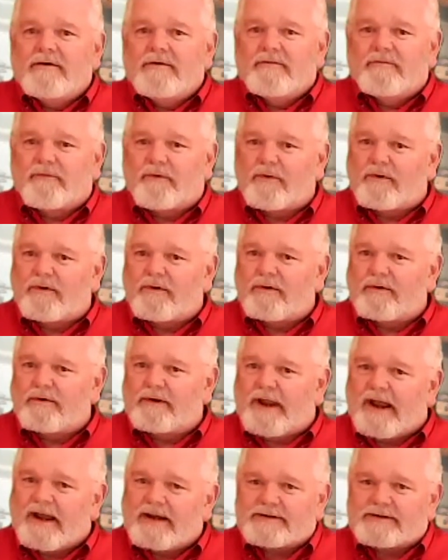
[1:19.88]
For
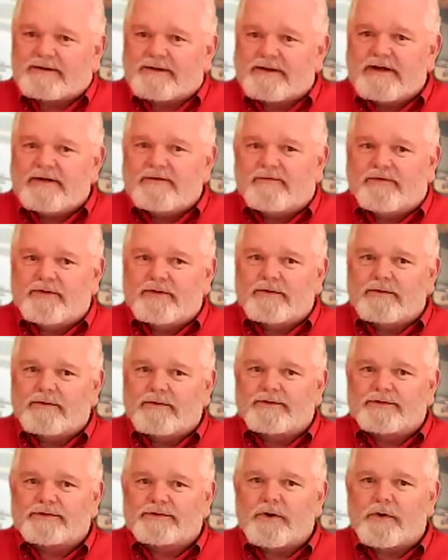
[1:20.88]
gasoline fuel,
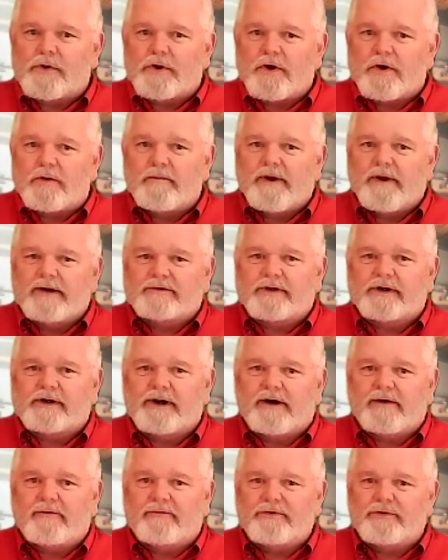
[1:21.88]
the stoichiometric
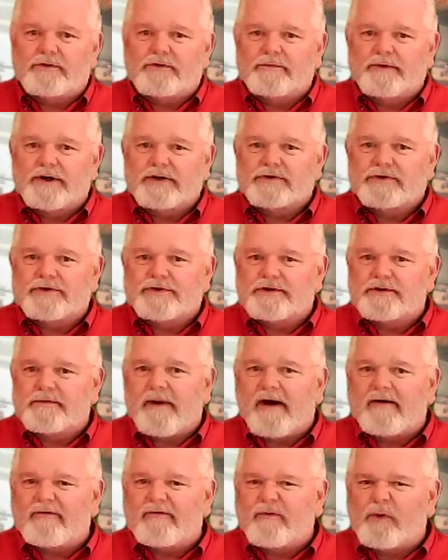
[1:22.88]
air-fuel mixture is
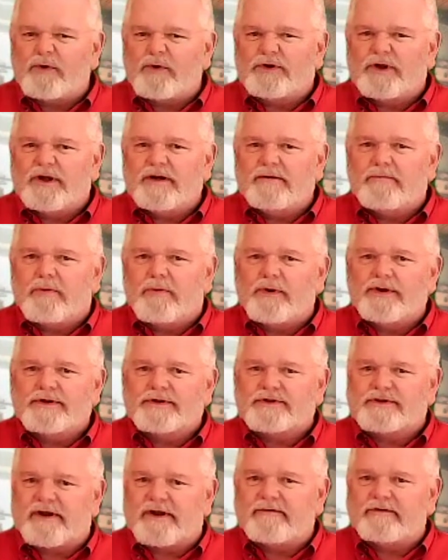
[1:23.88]
about
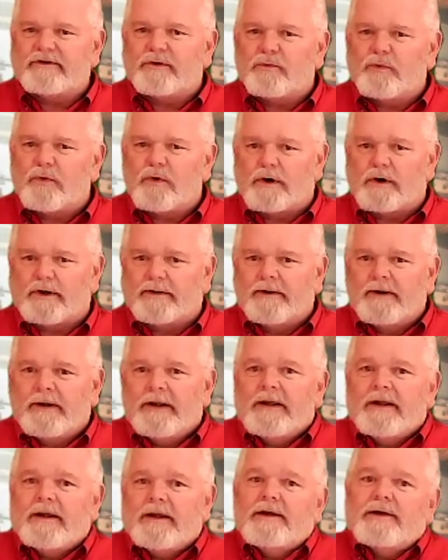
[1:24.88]
14.7 to 1.
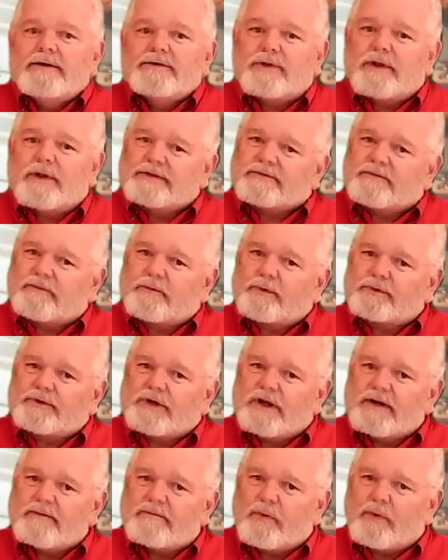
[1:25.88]
So that's
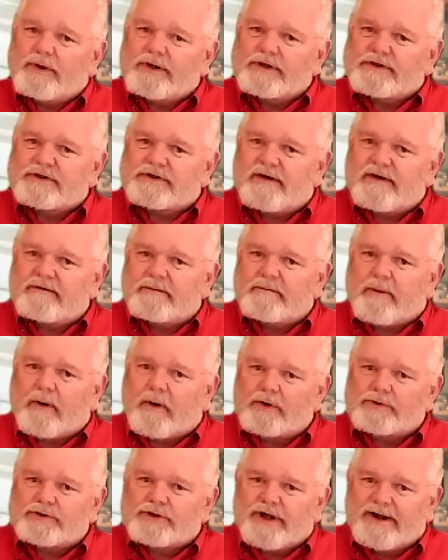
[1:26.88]
14.7
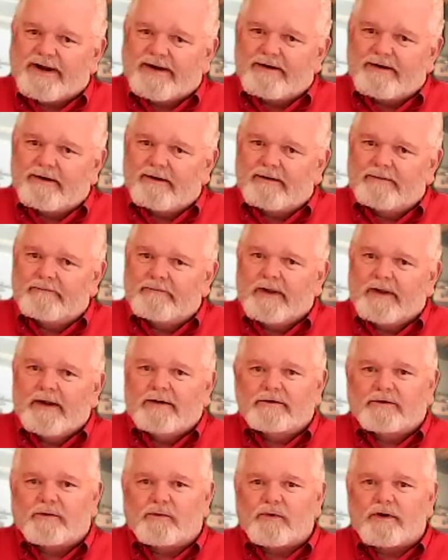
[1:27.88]
parts air
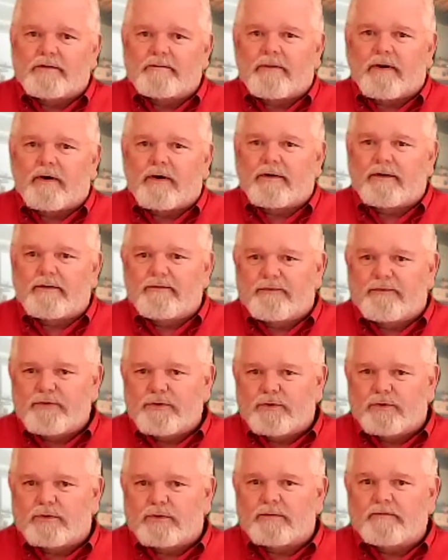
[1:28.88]
to 1 part
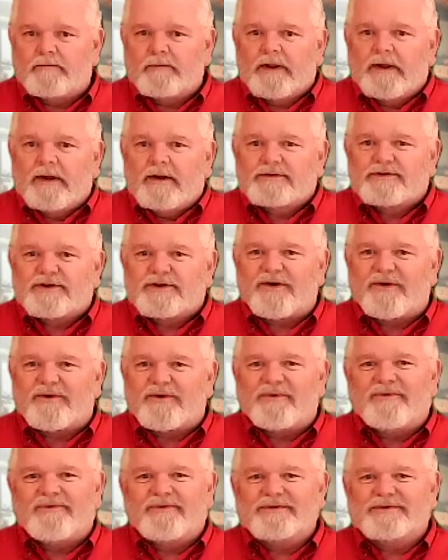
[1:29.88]
fuel.
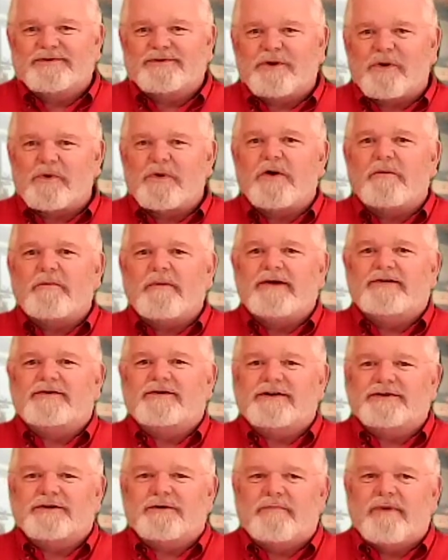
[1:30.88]
So
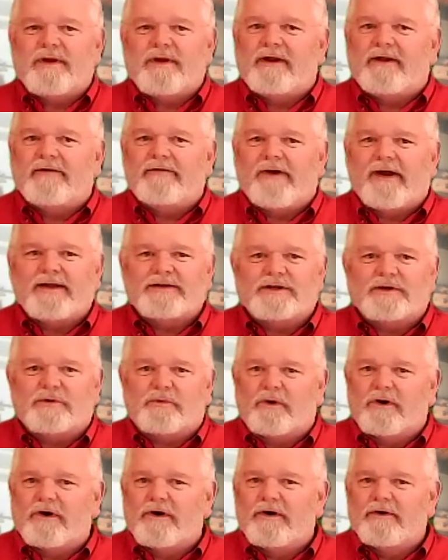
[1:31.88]
stoichiometric's a big fancy
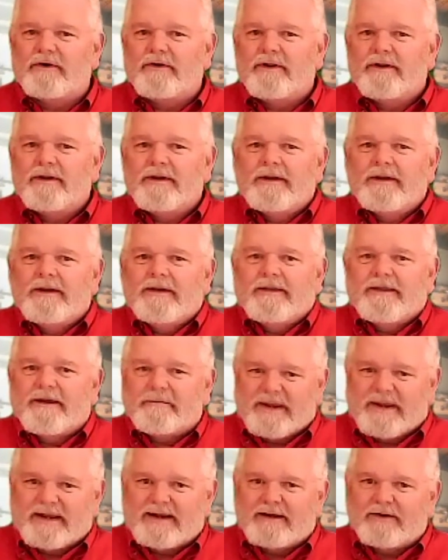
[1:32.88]
word that
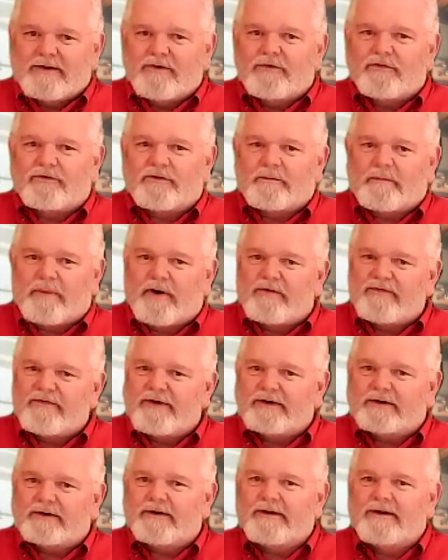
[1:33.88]
means the
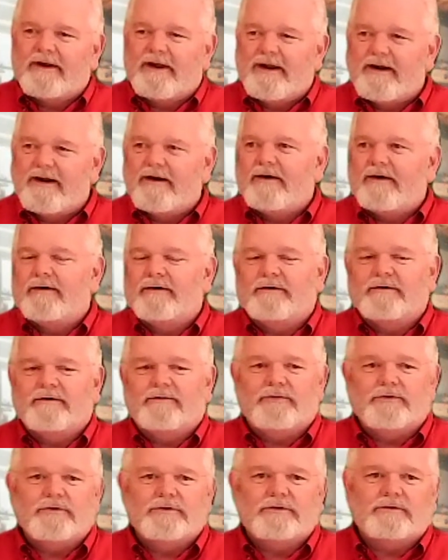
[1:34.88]
perfect air to
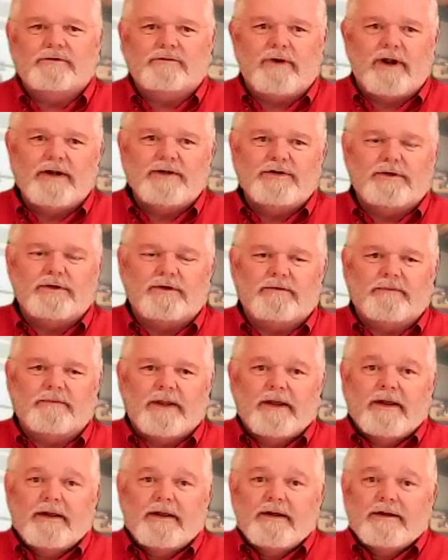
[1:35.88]
fuel ratio.
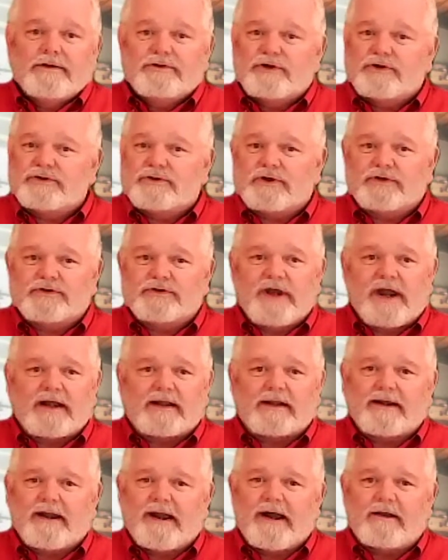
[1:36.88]
Just
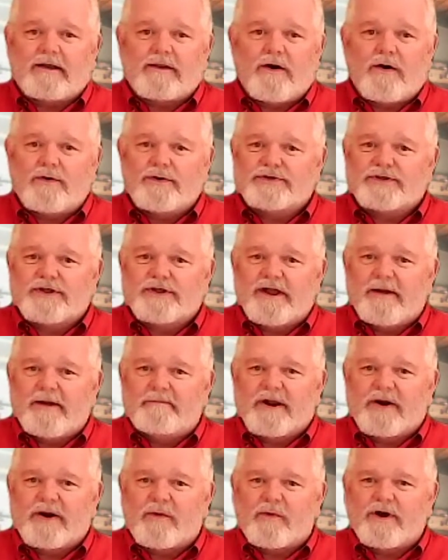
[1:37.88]
exactly how long has the
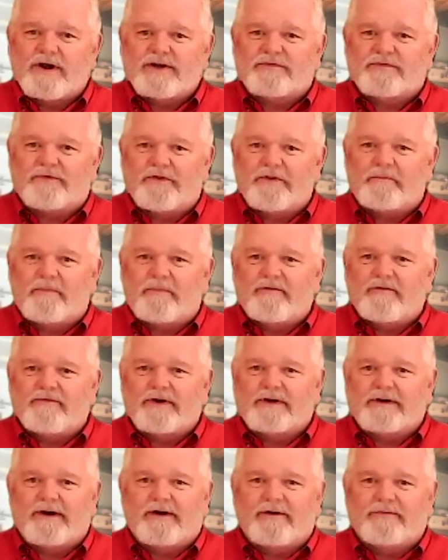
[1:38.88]
epic quest for the
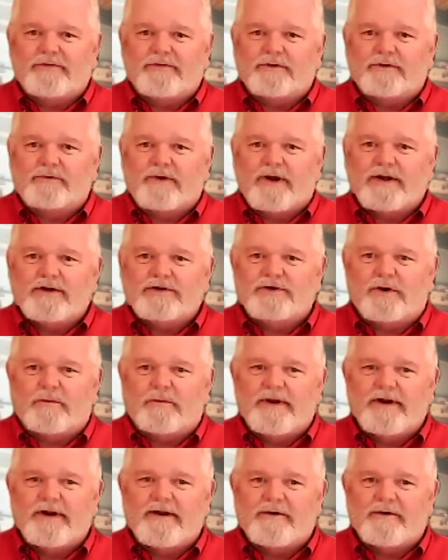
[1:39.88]
perfect air fuel ratio
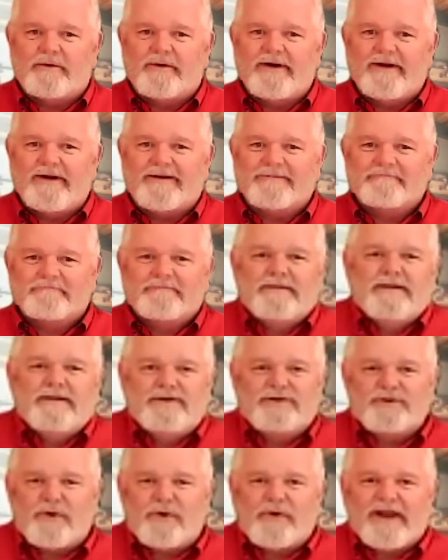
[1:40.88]
been underway? The
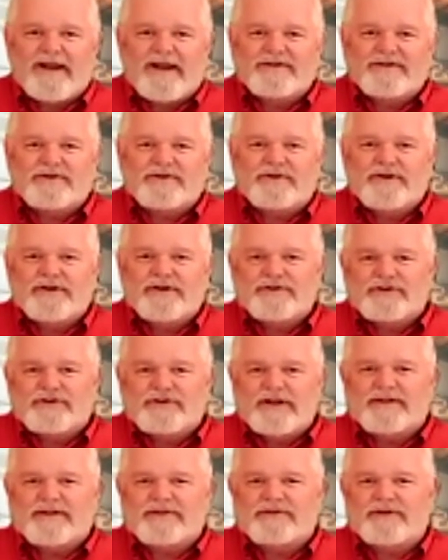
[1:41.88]
short answer is
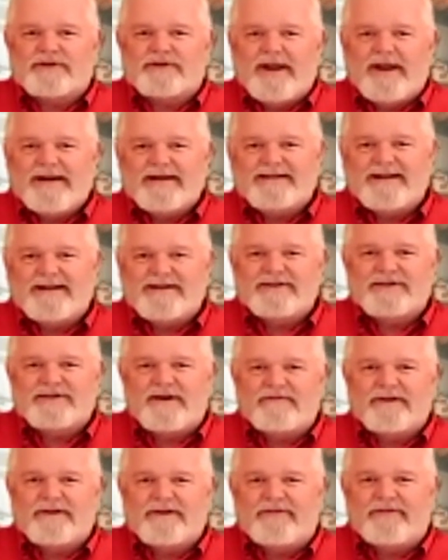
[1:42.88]
since
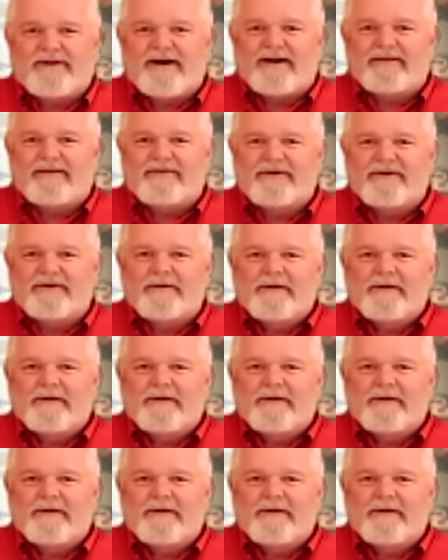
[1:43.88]
1875.